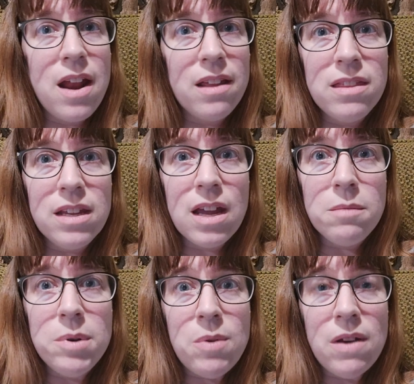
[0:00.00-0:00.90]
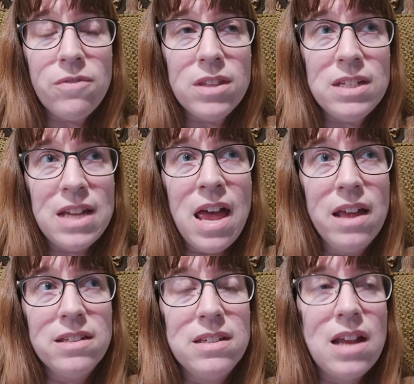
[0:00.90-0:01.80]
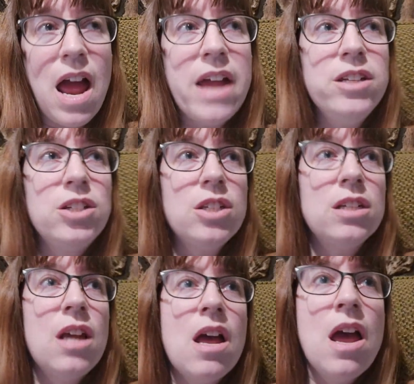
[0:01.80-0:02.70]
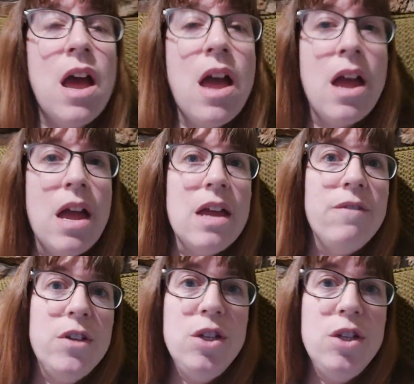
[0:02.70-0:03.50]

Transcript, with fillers: and I think I'd be ready for the test. If